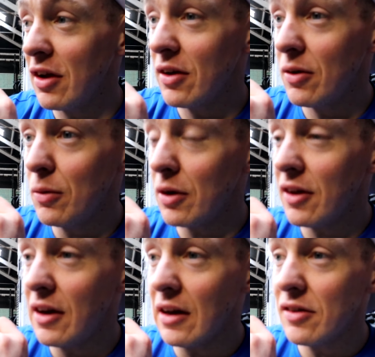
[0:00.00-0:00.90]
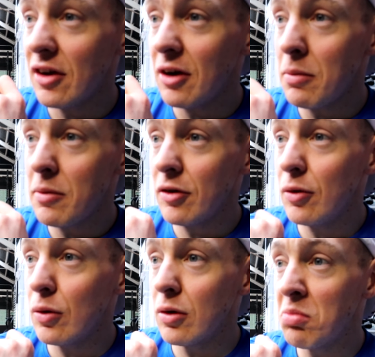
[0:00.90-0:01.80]
I don't know what the deal is there. Maybe there's
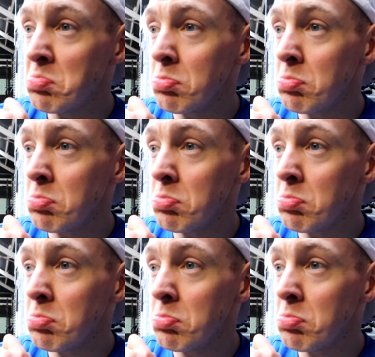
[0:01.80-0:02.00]
no...